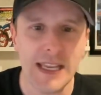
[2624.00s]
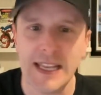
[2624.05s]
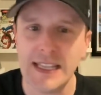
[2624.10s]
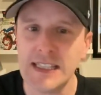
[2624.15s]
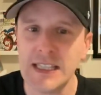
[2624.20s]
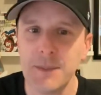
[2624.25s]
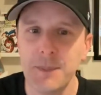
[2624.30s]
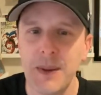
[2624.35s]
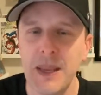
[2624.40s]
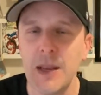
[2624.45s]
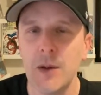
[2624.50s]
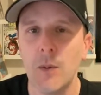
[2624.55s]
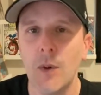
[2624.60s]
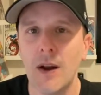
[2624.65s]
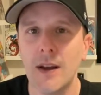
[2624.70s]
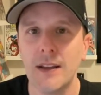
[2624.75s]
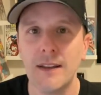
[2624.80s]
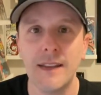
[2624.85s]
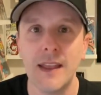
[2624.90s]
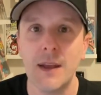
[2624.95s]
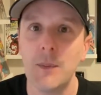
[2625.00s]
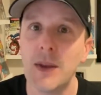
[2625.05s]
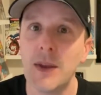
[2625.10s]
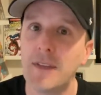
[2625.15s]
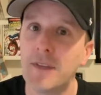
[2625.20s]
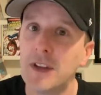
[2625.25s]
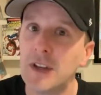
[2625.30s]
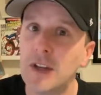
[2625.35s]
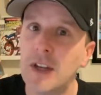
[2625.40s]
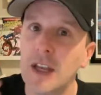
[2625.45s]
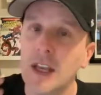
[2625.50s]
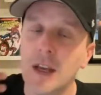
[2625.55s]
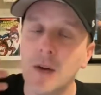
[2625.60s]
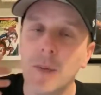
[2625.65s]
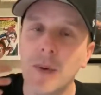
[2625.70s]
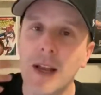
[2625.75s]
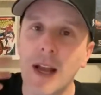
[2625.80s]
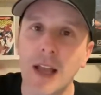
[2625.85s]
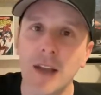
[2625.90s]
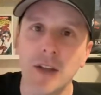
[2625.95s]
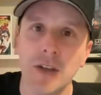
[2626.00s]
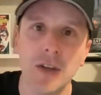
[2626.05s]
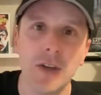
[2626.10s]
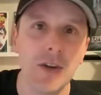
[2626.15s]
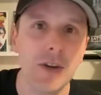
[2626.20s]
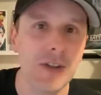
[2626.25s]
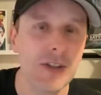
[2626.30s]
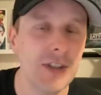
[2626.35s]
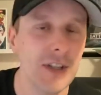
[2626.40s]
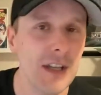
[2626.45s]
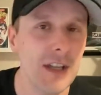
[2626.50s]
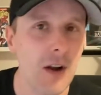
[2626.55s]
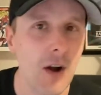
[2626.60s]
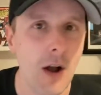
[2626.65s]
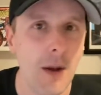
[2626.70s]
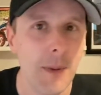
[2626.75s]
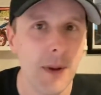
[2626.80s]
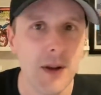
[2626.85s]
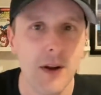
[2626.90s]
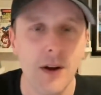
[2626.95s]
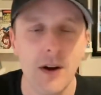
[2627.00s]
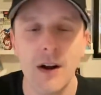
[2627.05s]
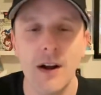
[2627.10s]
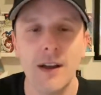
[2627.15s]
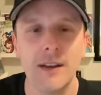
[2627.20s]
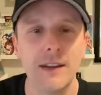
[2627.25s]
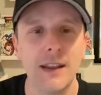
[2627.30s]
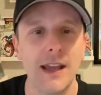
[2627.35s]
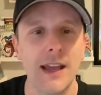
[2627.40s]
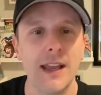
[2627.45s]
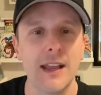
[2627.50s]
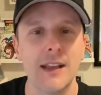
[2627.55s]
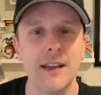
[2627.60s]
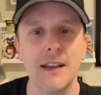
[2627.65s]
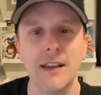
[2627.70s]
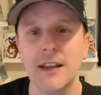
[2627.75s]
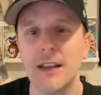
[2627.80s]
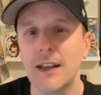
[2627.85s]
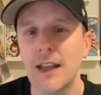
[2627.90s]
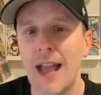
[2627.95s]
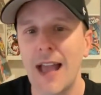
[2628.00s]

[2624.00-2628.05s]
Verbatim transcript: it's a big one and then we got the we got new york city comic-con like